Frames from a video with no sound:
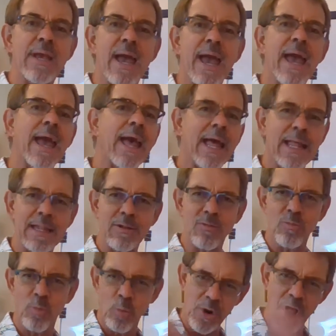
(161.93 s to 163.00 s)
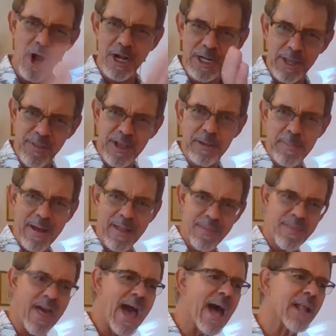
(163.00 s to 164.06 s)
and we're not going to think about
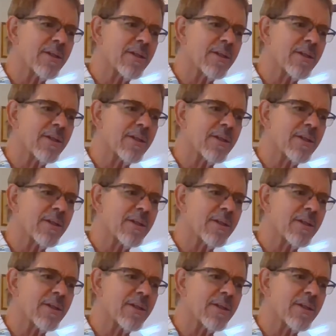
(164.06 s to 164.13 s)
that.